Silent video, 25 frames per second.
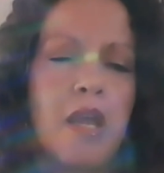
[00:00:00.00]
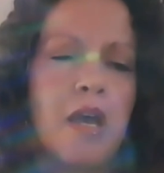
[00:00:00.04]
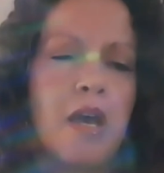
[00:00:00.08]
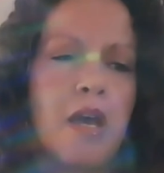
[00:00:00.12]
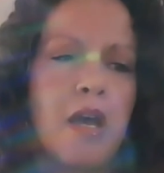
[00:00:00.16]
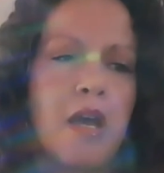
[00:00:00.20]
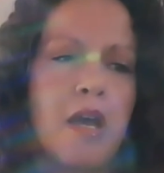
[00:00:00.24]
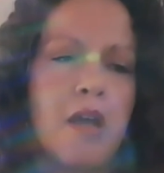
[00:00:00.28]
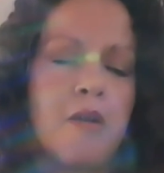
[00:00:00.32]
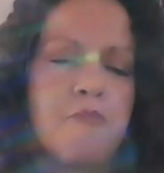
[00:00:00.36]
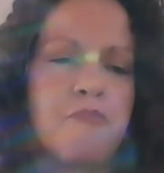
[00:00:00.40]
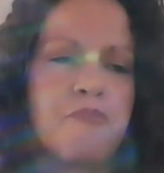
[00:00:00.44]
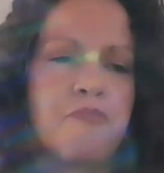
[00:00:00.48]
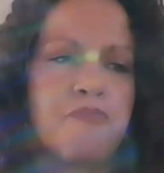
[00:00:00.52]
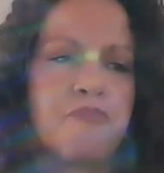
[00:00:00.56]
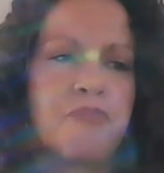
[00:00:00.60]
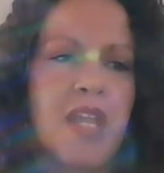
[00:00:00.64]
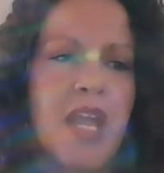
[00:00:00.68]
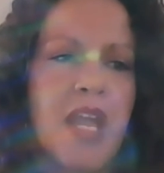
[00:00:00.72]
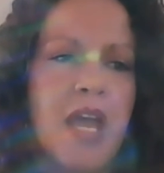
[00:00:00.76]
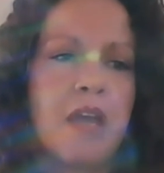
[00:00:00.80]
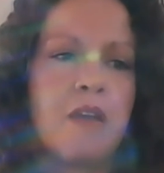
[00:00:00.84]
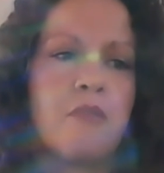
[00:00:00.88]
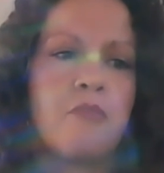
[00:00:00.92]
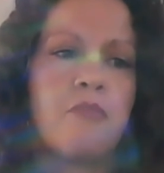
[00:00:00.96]

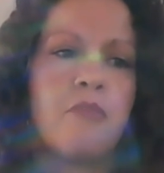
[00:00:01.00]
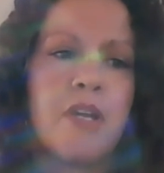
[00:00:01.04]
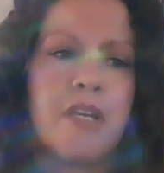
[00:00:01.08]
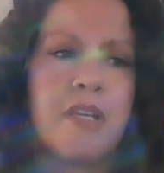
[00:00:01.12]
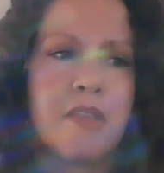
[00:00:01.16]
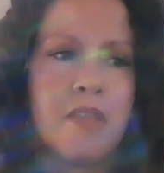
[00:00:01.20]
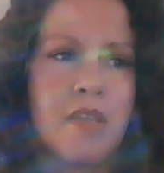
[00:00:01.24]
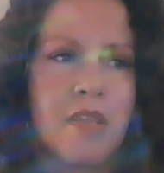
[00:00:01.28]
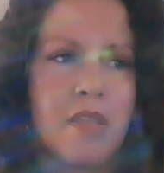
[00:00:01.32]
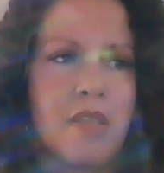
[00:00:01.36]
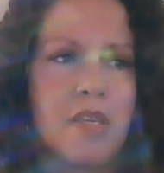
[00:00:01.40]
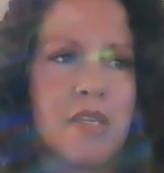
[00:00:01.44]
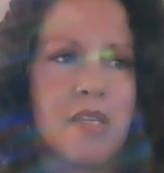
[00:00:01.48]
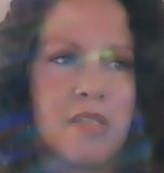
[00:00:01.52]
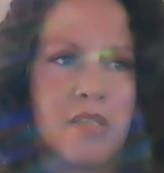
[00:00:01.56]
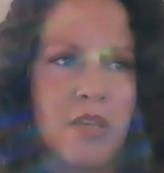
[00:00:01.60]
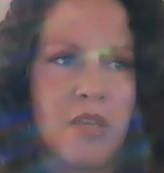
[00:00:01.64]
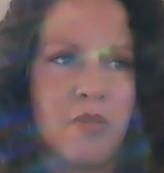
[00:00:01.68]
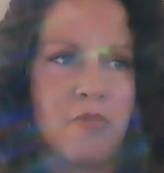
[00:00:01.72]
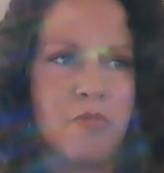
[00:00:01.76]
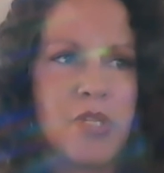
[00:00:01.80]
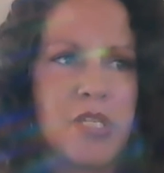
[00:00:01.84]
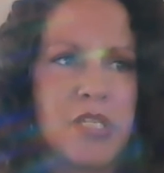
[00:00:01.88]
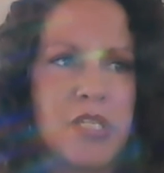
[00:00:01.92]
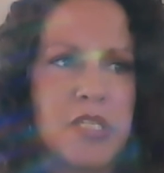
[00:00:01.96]
And one of the things
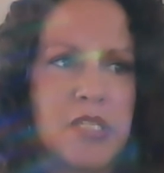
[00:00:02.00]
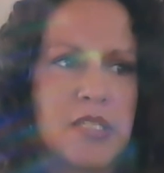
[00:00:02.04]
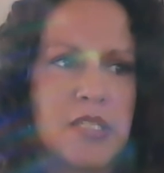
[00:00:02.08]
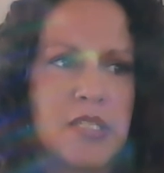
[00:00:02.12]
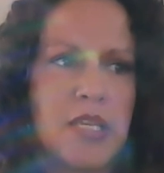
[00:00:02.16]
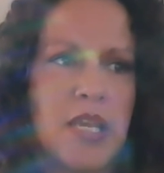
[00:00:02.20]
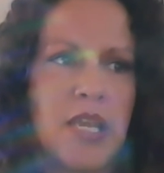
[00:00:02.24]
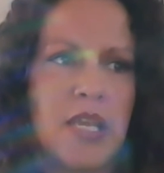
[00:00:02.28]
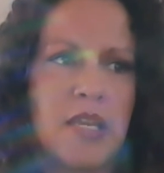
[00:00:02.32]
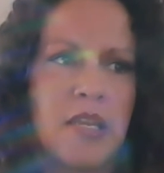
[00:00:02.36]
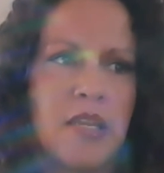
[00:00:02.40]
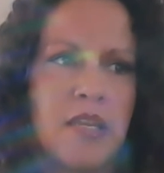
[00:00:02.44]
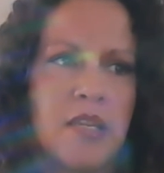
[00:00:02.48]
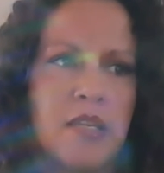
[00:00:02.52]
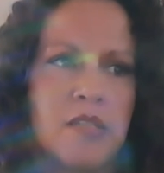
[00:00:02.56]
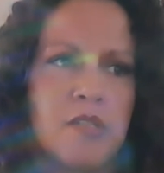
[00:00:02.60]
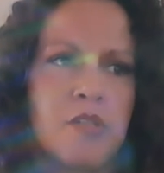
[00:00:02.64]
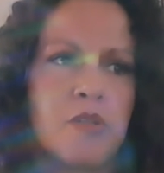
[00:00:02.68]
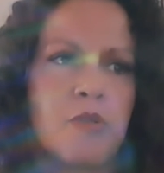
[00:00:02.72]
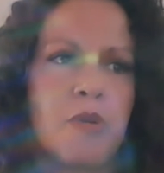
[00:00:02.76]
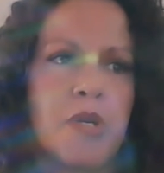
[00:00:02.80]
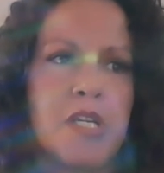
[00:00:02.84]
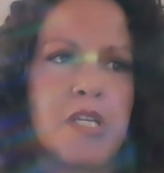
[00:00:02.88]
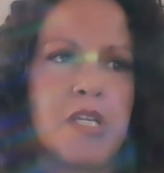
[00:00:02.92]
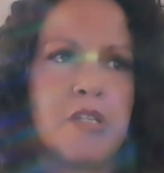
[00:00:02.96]
that we decided in
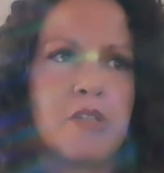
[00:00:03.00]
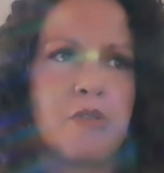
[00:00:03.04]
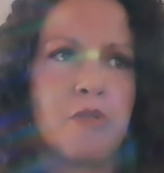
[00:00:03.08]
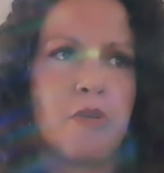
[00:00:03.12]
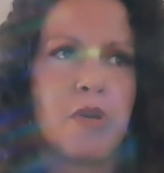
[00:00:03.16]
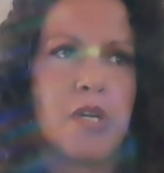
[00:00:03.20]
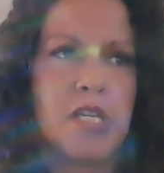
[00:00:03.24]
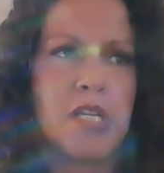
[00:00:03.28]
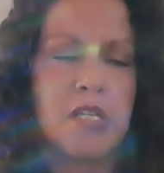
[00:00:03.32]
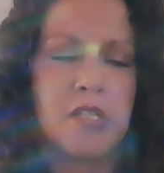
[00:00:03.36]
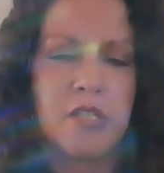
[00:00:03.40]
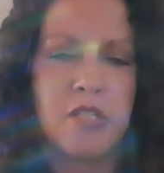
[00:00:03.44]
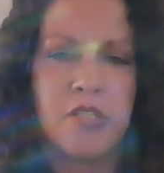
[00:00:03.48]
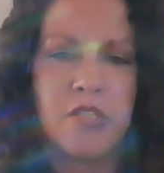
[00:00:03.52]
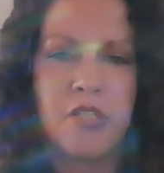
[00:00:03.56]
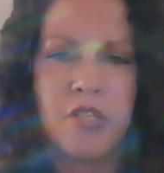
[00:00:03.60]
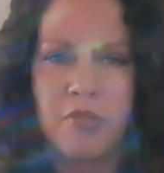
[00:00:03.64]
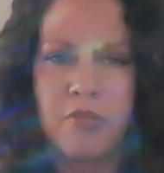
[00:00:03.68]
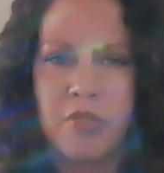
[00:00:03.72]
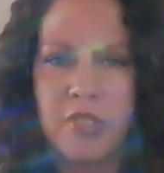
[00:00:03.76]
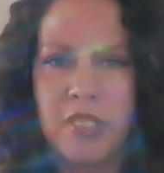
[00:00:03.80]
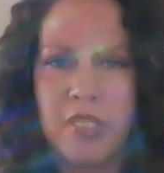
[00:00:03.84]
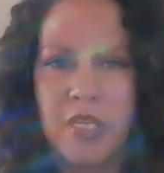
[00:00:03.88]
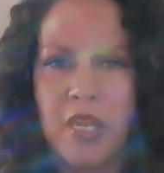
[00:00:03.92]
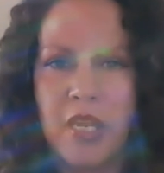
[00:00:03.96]
2020 to do
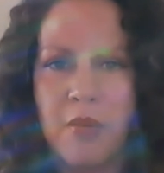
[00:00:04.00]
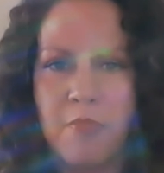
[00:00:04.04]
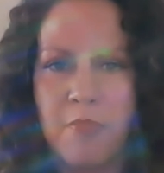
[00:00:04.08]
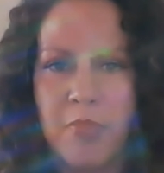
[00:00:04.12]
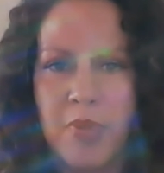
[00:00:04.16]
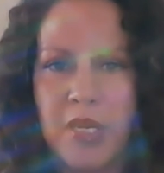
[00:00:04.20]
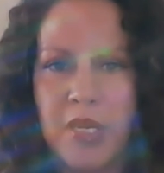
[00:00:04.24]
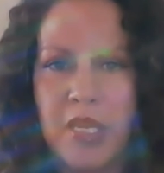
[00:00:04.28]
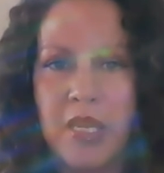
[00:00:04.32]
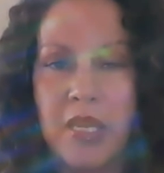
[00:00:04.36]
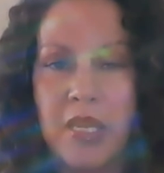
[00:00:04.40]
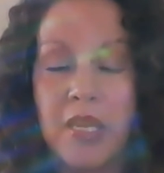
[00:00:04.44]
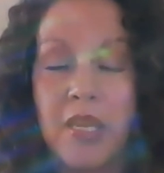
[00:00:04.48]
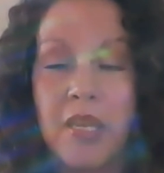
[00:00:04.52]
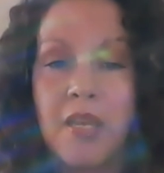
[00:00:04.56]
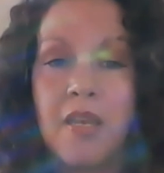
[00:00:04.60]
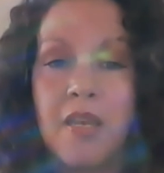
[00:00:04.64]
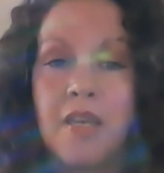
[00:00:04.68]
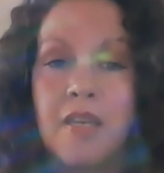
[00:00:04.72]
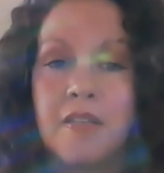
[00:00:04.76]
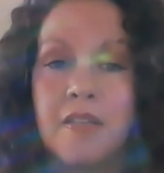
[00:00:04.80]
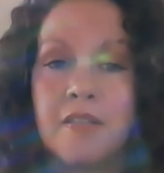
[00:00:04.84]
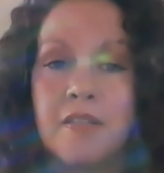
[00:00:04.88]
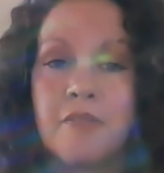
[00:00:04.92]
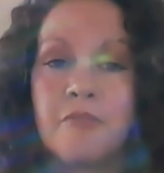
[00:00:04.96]
as a company
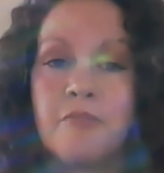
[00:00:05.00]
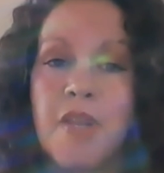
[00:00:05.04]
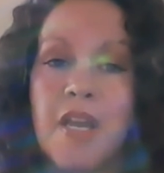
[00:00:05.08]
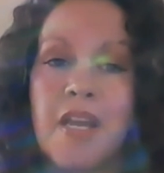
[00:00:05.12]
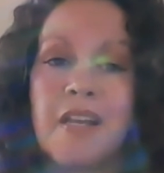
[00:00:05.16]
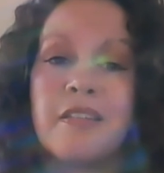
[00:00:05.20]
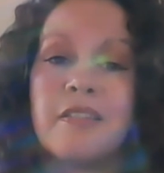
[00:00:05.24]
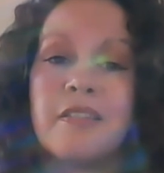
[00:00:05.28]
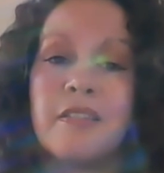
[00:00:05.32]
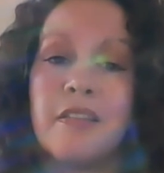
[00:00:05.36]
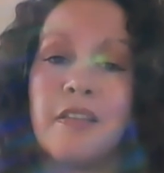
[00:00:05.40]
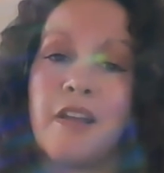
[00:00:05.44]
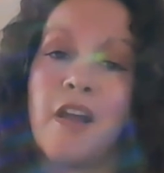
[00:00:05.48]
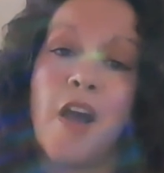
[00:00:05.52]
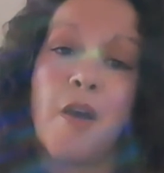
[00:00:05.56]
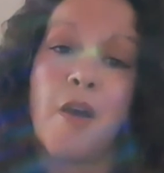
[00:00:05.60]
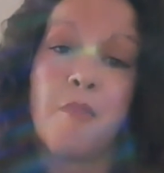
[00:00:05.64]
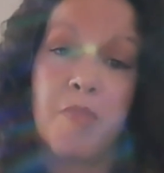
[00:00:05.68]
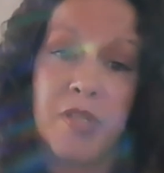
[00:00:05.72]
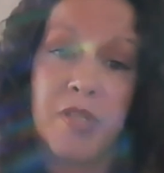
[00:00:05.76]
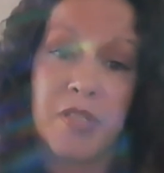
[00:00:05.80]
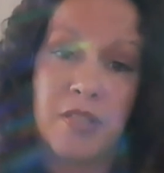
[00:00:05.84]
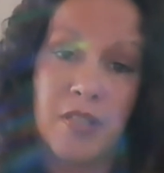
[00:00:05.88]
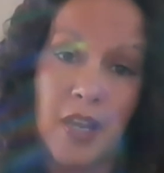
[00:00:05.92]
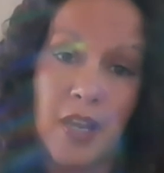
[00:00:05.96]
is we actually
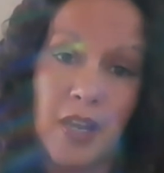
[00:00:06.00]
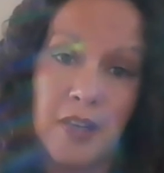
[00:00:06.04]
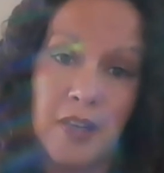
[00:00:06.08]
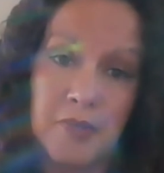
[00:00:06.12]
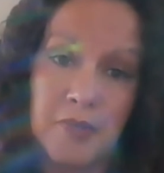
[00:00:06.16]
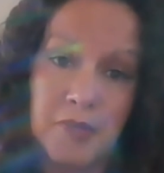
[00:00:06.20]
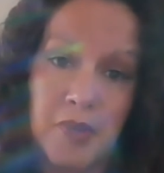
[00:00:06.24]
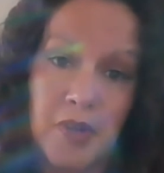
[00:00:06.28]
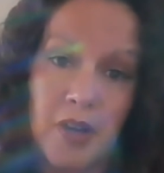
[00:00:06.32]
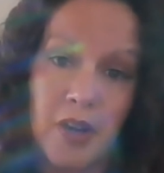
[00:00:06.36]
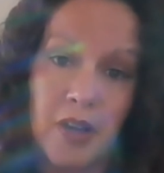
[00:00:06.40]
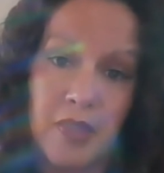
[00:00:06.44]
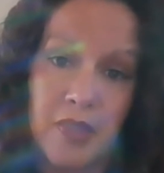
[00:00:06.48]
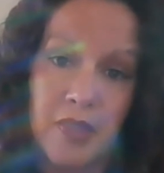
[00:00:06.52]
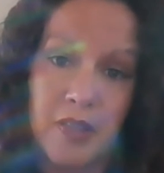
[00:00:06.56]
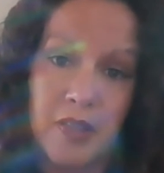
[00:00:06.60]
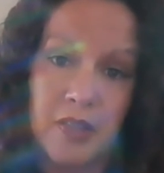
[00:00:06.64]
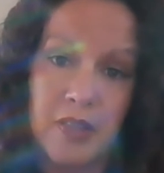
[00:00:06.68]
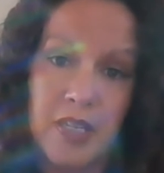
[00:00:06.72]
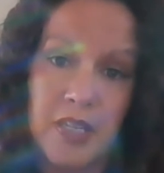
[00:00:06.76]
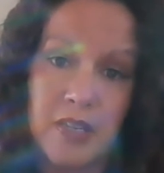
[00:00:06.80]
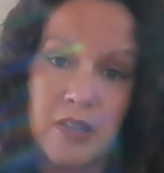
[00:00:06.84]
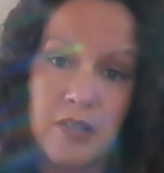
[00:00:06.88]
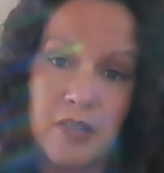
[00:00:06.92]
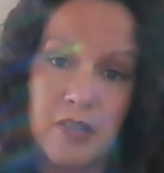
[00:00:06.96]
compensate the
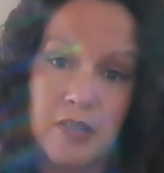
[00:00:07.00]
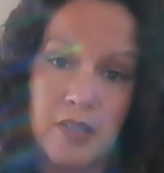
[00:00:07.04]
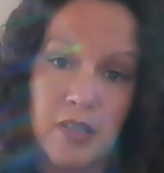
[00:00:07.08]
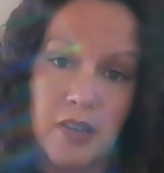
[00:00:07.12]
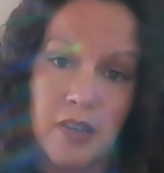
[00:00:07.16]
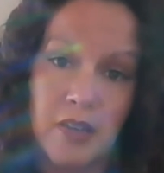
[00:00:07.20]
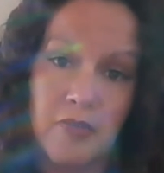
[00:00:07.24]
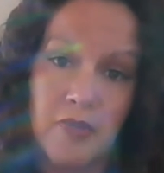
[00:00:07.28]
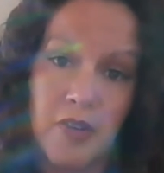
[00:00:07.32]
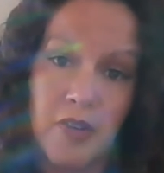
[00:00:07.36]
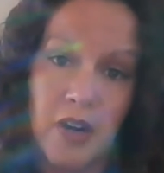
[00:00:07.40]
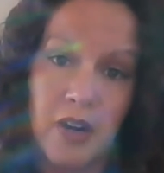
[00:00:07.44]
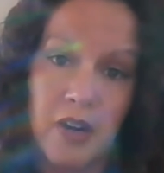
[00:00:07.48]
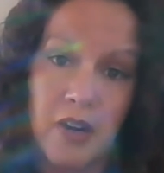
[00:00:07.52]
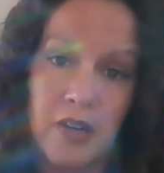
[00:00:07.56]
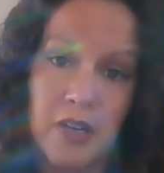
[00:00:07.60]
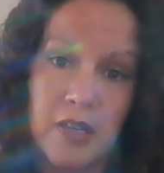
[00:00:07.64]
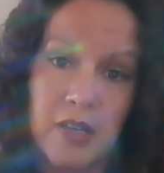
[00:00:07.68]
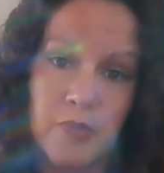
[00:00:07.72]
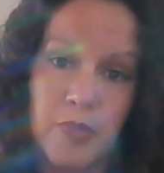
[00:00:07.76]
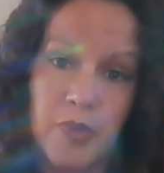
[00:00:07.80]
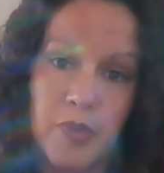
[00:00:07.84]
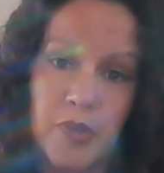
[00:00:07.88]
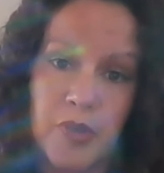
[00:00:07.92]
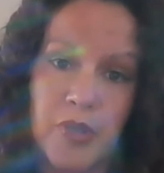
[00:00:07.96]
leaders of our
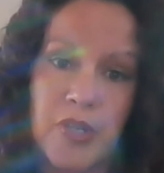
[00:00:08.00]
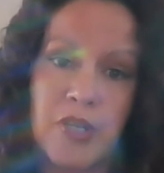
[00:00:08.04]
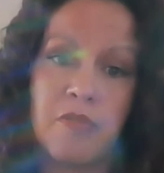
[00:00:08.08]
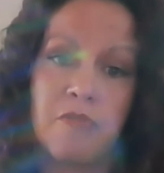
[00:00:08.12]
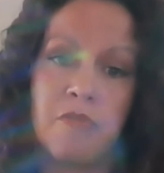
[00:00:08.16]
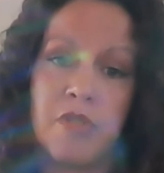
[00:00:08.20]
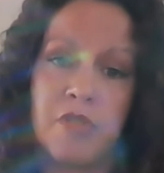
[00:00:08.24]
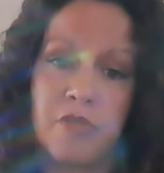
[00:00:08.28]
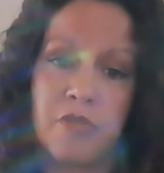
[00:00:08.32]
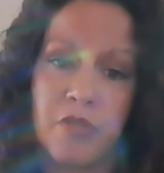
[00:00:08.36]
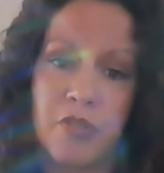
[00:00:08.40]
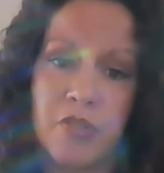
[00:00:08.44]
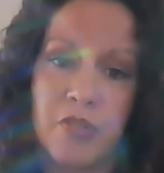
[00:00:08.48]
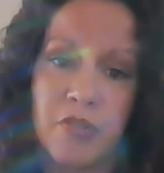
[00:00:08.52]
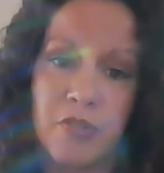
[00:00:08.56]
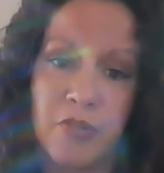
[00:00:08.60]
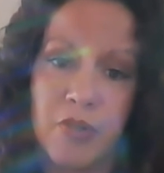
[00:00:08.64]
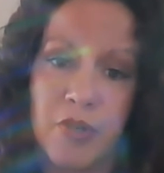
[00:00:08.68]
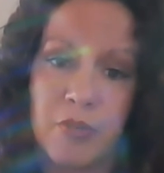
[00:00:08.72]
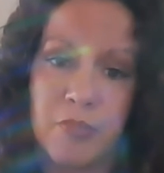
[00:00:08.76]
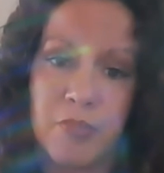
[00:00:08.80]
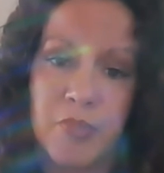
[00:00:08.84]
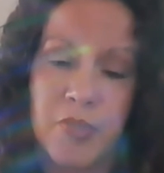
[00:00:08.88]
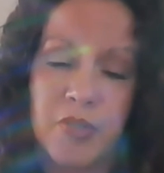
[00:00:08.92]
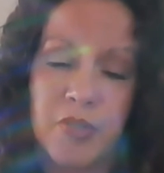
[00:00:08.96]
employee resource
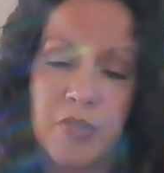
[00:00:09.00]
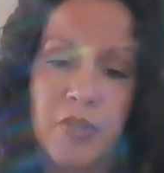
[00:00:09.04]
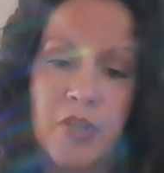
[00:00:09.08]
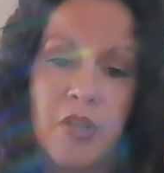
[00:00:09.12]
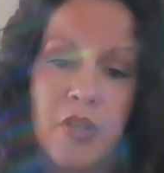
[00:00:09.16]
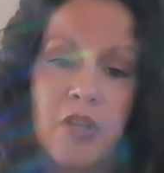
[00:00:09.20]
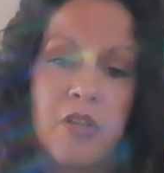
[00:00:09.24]
groups.